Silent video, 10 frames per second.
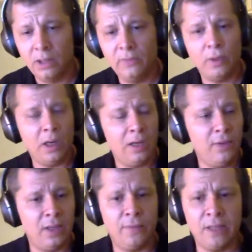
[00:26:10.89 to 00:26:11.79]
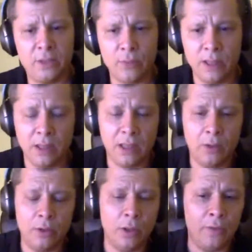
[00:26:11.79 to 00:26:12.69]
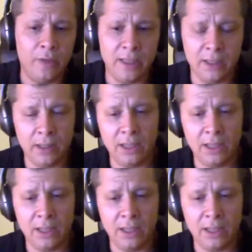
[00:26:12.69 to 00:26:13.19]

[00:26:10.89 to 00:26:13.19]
If you are living in Venezuela or you are living,